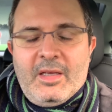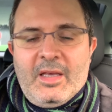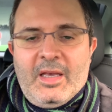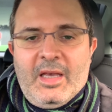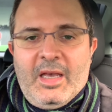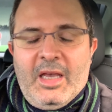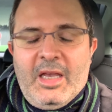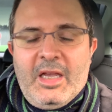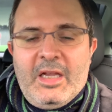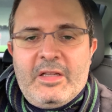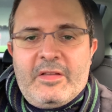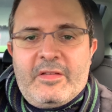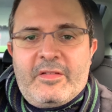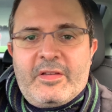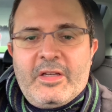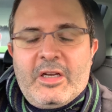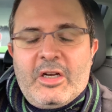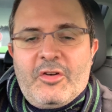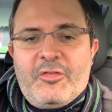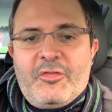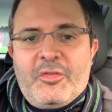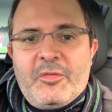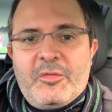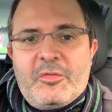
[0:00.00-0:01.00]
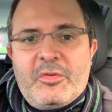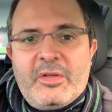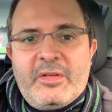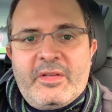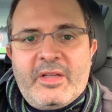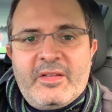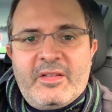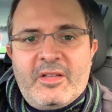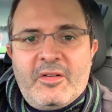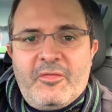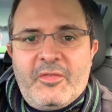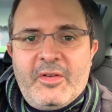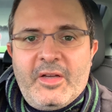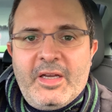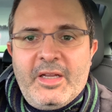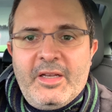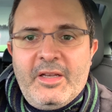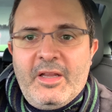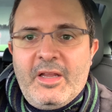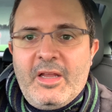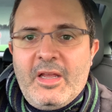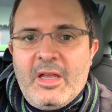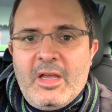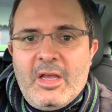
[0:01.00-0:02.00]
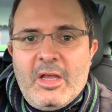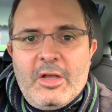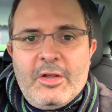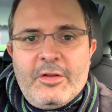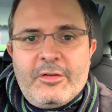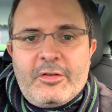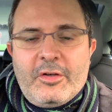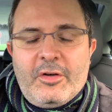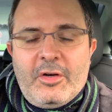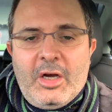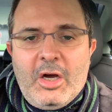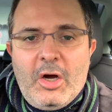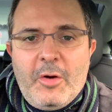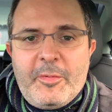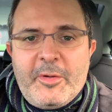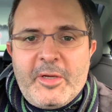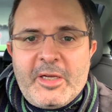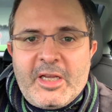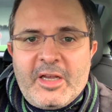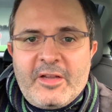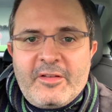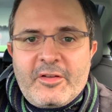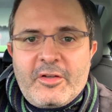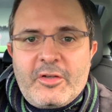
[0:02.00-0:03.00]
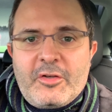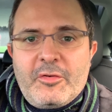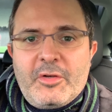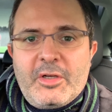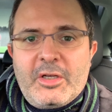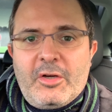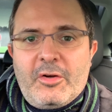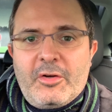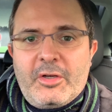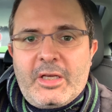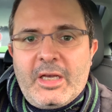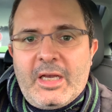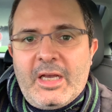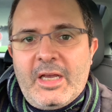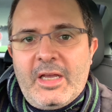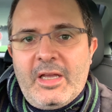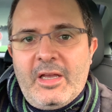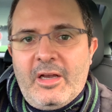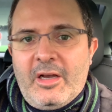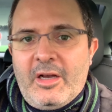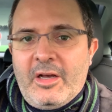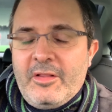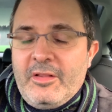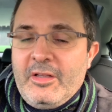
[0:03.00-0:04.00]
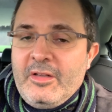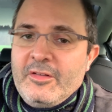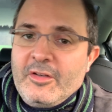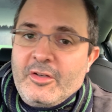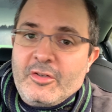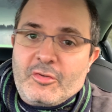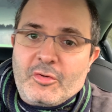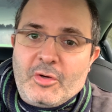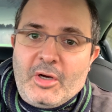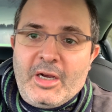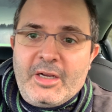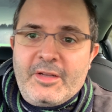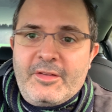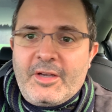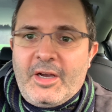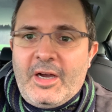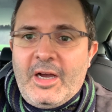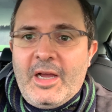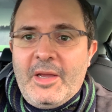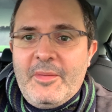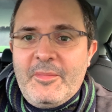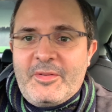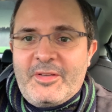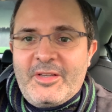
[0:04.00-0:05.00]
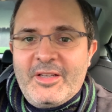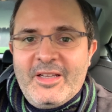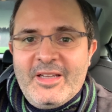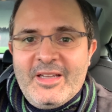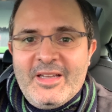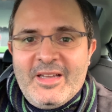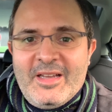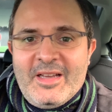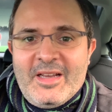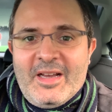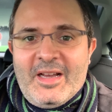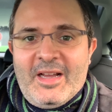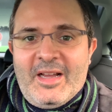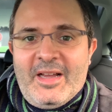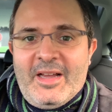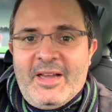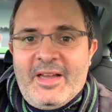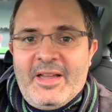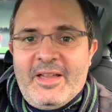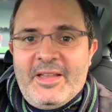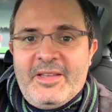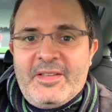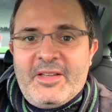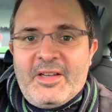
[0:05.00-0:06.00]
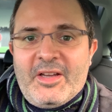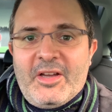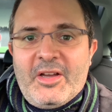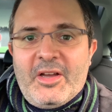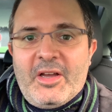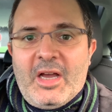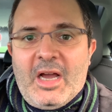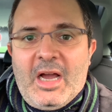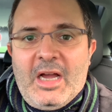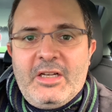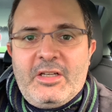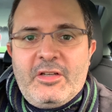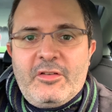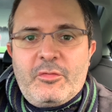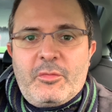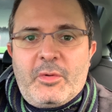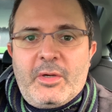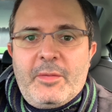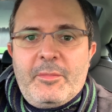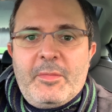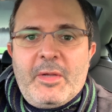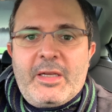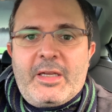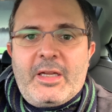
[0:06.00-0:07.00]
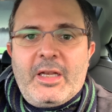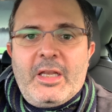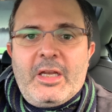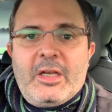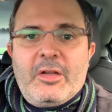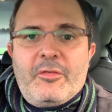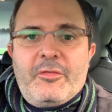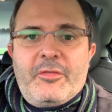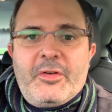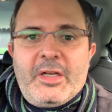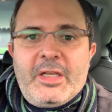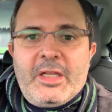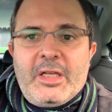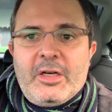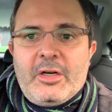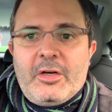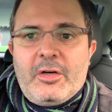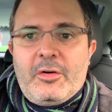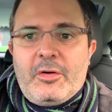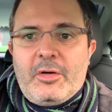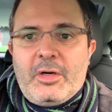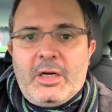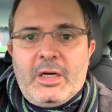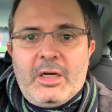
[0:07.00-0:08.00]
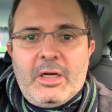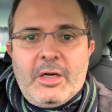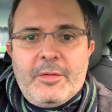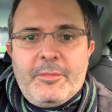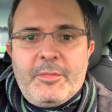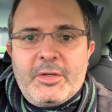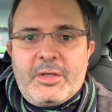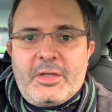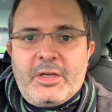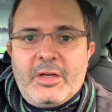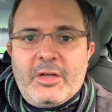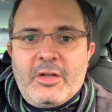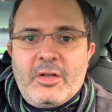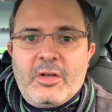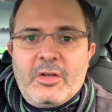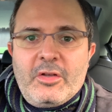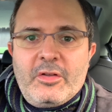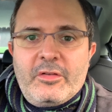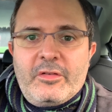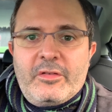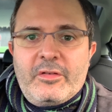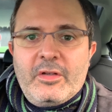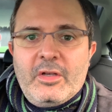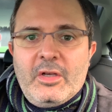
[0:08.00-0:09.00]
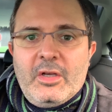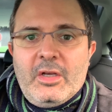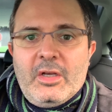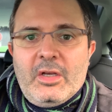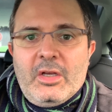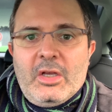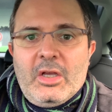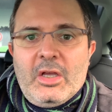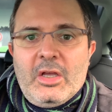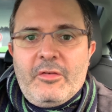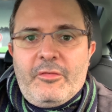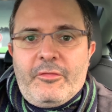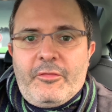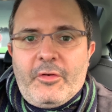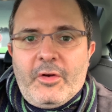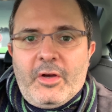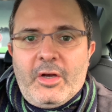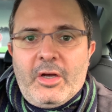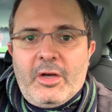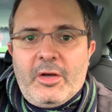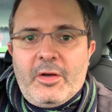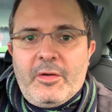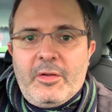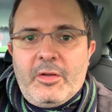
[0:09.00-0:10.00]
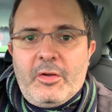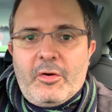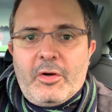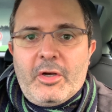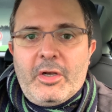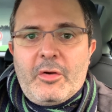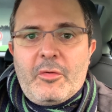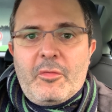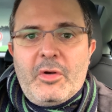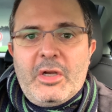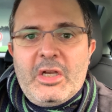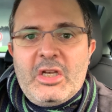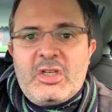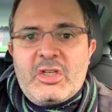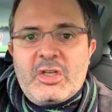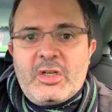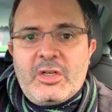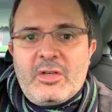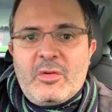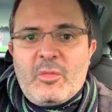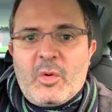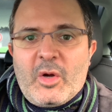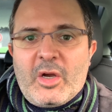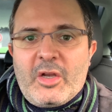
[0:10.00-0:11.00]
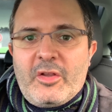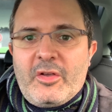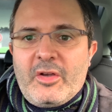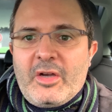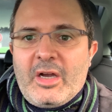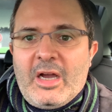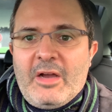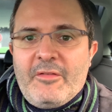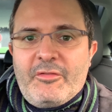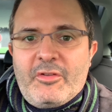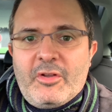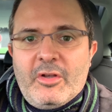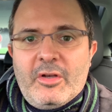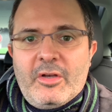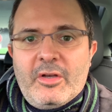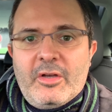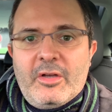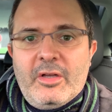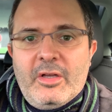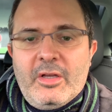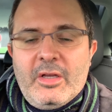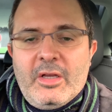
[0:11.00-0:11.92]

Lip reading: Hey, it's Sarah from Swiss SFN. So I hope you guys are doing okay. These are trying times, and I just want to make a little video because if you're in a region where you have to